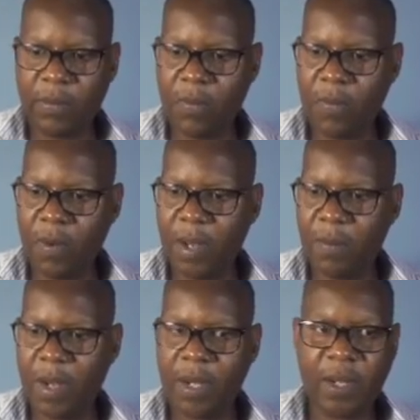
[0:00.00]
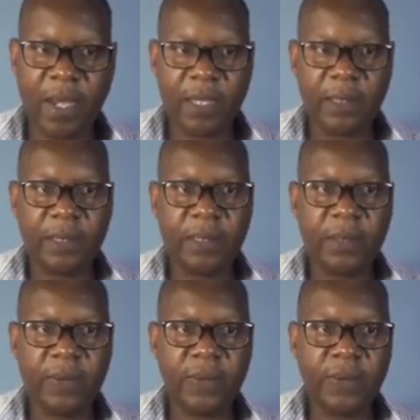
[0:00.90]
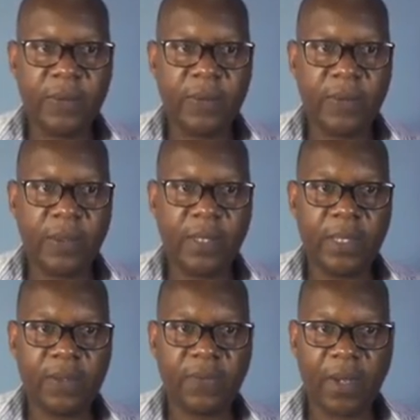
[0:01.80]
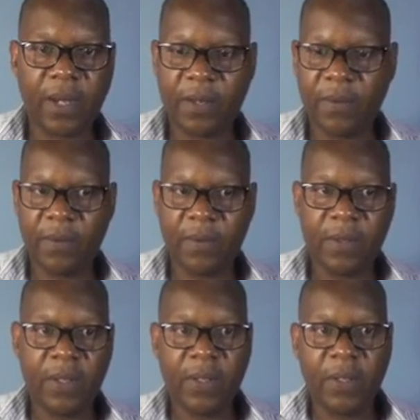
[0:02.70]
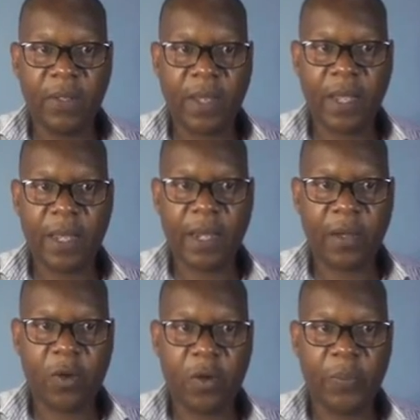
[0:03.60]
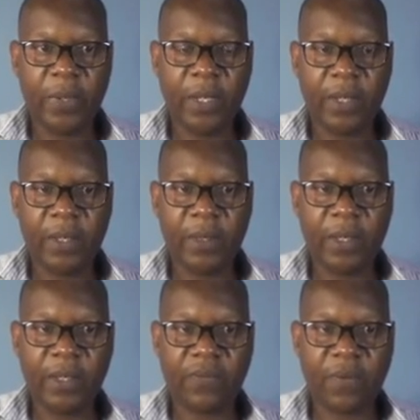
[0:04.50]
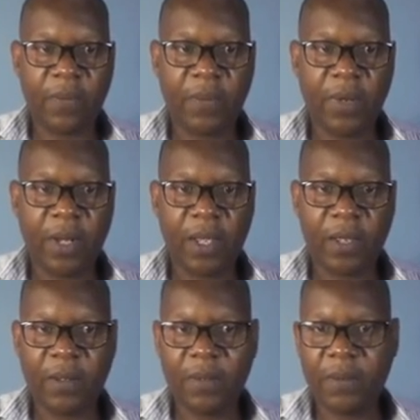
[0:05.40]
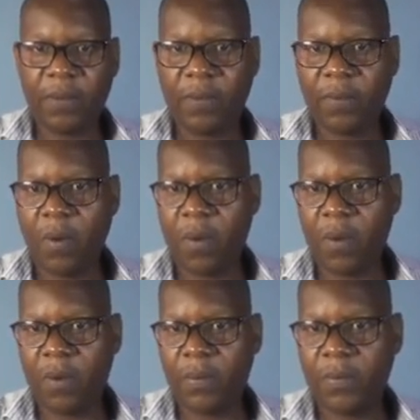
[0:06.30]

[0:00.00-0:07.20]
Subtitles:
1 minus this value, and I copy this formula all.